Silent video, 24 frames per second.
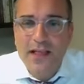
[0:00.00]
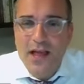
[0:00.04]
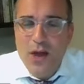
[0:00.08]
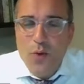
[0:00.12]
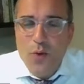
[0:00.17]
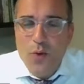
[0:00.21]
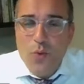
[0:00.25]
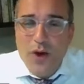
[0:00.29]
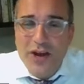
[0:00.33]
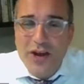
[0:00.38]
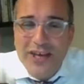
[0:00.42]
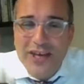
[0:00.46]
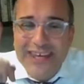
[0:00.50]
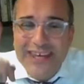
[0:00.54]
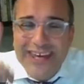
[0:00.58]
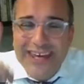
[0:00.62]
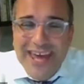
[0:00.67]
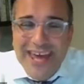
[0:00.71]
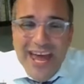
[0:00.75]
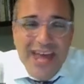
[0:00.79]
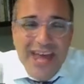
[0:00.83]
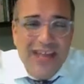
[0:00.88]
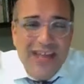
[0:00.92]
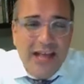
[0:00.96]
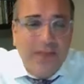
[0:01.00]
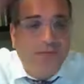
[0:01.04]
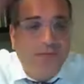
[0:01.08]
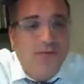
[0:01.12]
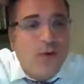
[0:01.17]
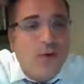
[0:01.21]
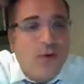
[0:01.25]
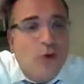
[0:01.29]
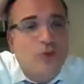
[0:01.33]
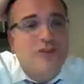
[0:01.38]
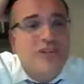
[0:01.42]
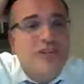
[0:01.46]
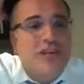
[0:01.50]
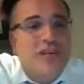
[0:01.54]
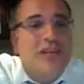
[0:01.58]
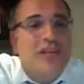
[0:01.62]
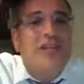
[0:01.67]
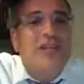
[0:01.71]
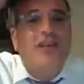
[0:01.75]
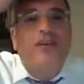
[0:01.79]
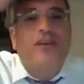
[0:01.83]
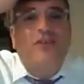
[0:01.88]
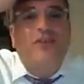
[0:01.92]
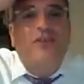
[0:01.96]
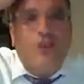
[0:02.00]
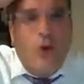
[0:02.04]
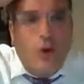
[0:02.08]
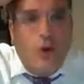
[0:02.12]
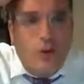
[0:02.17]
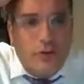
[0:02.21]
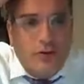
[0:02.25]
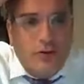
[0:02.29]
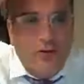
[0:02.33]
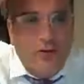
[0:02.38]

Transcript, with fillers: What a kid at 14 years old,